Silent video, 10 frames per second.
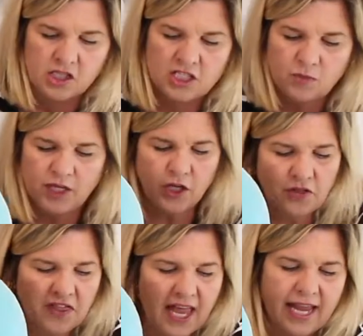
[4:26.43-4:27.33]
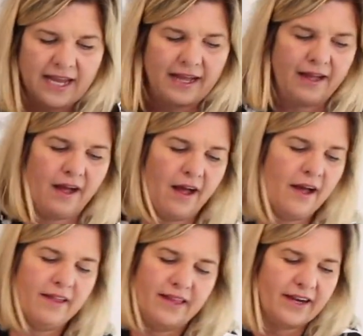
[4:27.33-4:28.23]
Just when you think
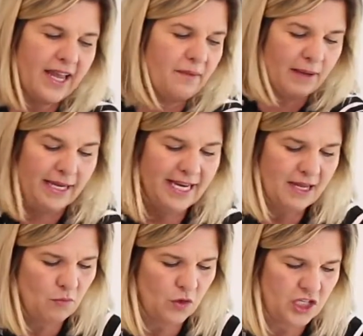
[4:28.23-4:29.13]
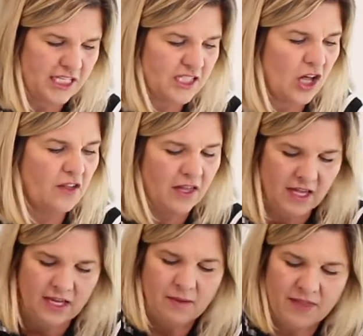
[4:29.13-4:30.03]
there can't be any more cheesecloth,
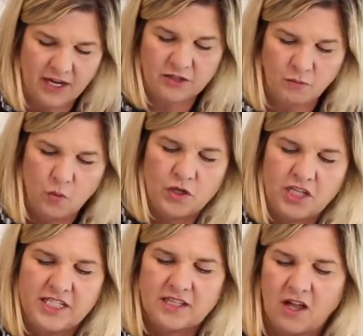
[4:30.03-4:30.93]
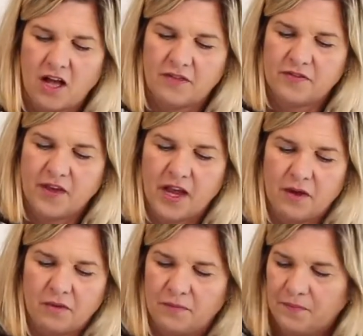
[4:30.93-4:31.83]
there's more cheesecloth.
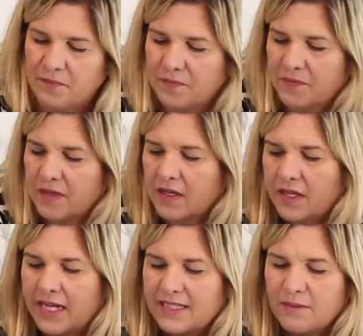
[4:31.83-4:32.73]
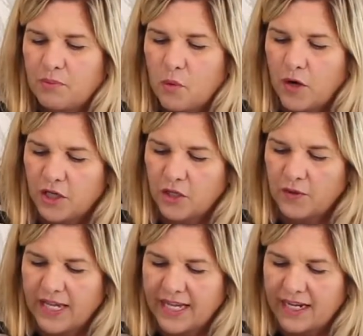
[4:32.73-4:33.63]
So it's important you
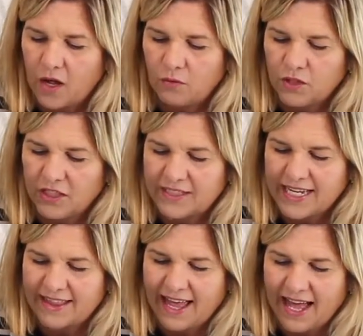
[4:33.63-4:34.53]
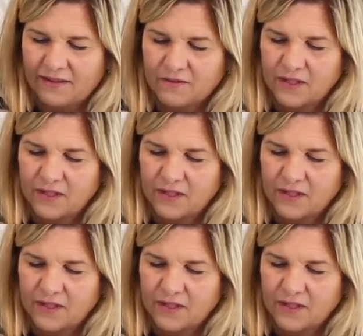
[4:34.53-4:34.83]
get, oh look, see at that?